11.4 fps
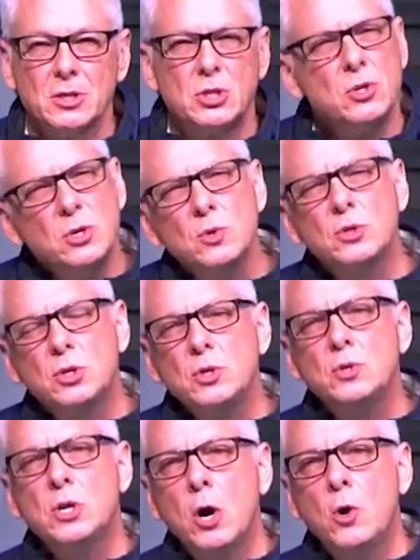Do you
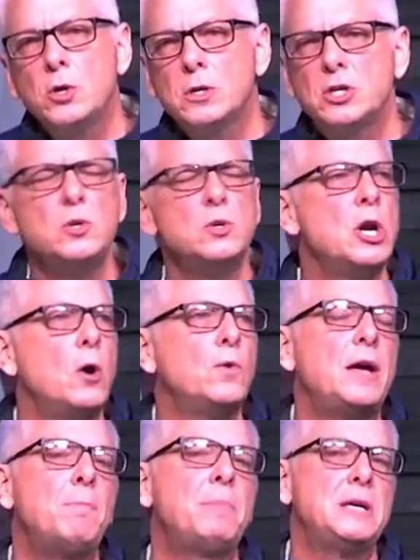know who you're? Do you know
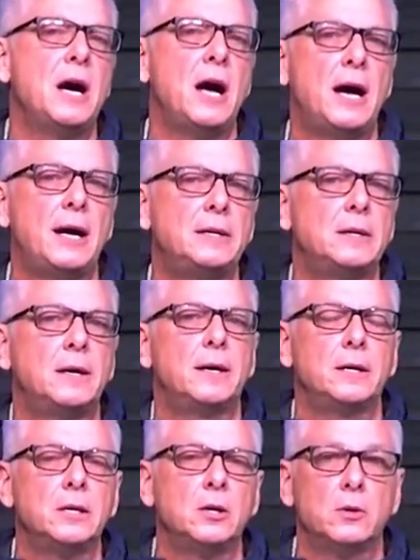them beyond
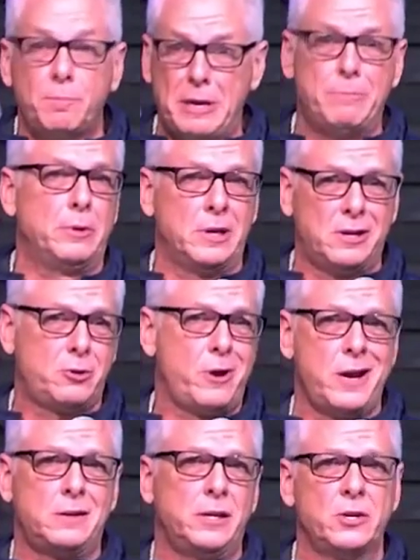the people that
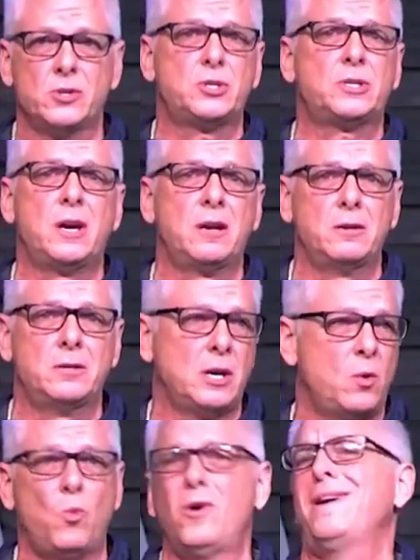crank Lynyrd Skynyrd
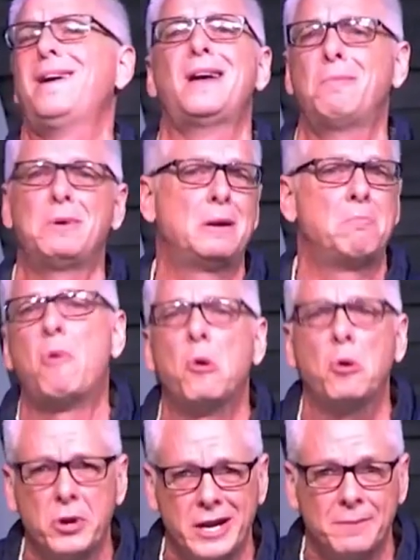till 1 a.m. in the
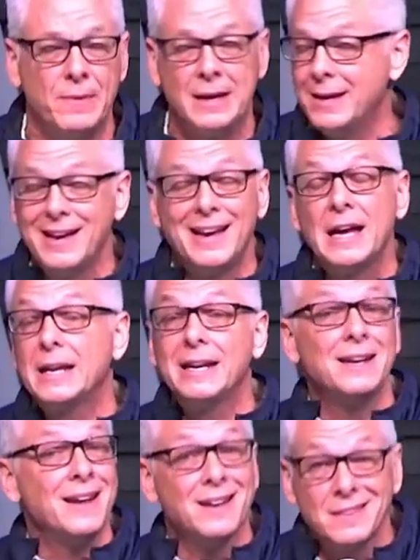morning?
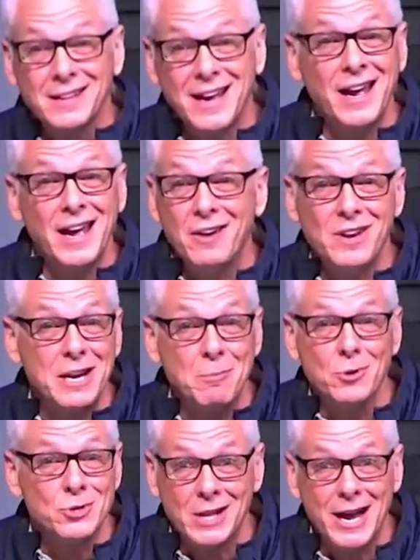Not that I have
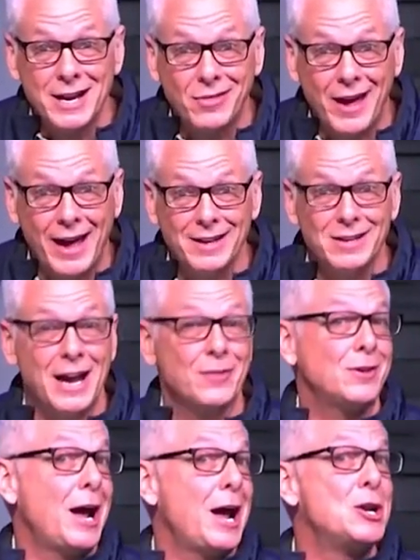neighbors like that.
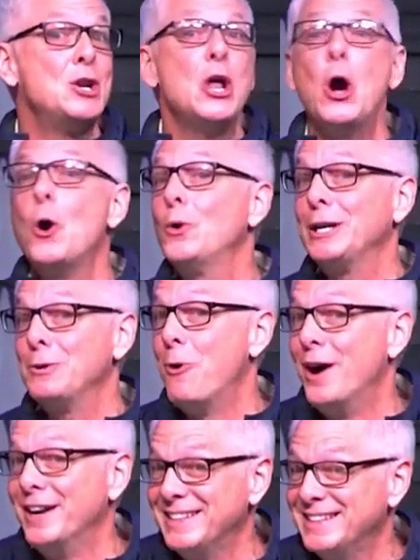Not that I know
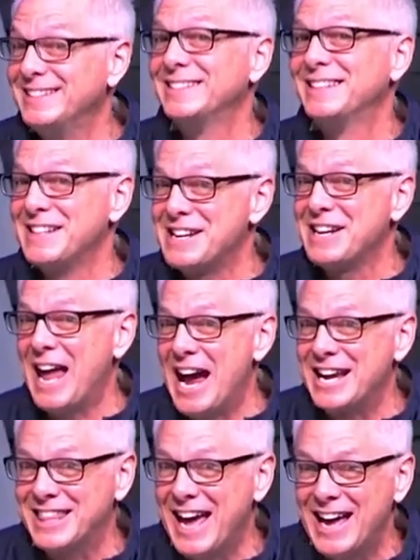anyone
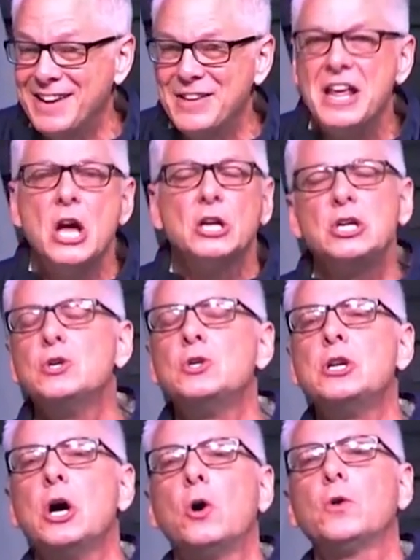like that. I mean, do you
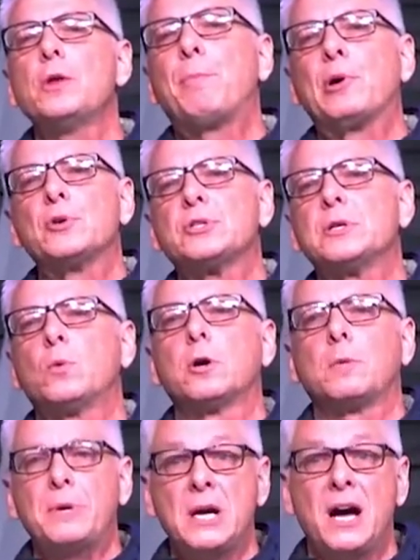know the person at
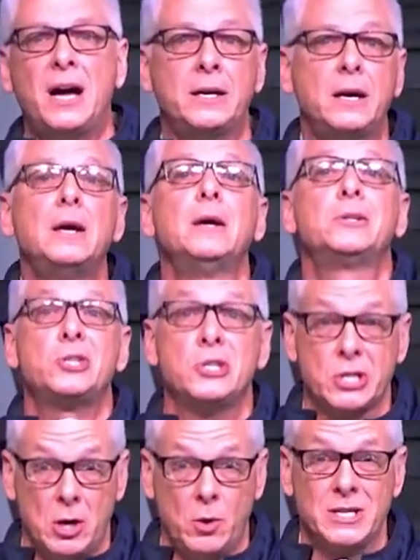work beyond
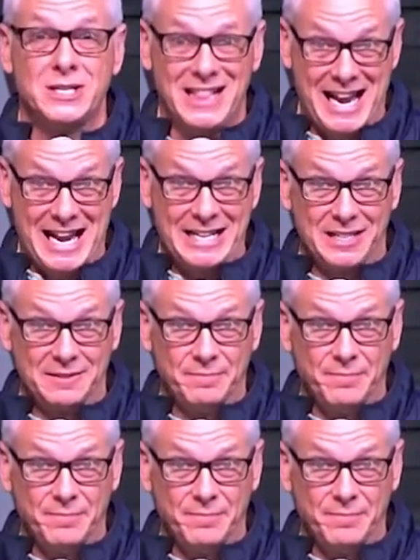she's always late?